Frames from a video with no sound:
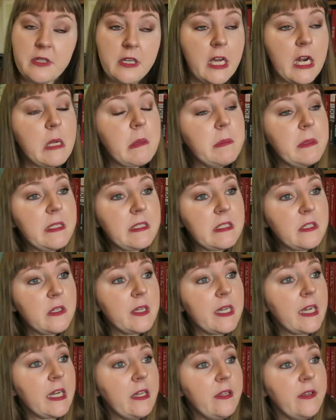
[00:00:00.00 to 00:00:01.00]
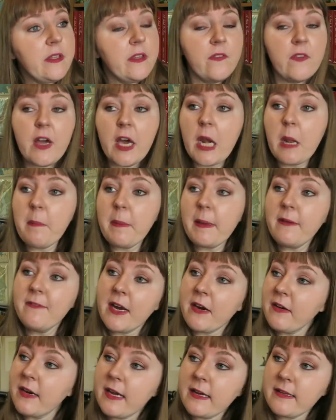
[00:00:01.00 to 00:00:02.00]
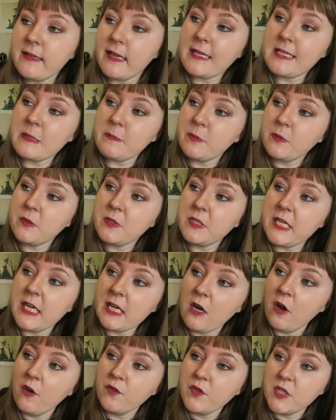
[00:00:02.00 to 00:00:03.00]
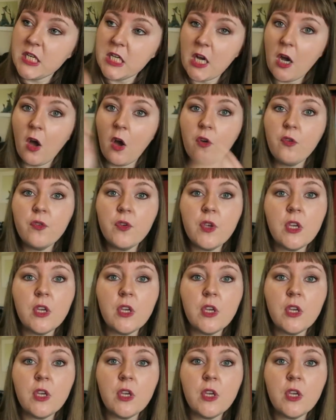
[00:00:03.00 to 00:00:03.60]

gotta be so inclusive, gotta be very accessible, tick off,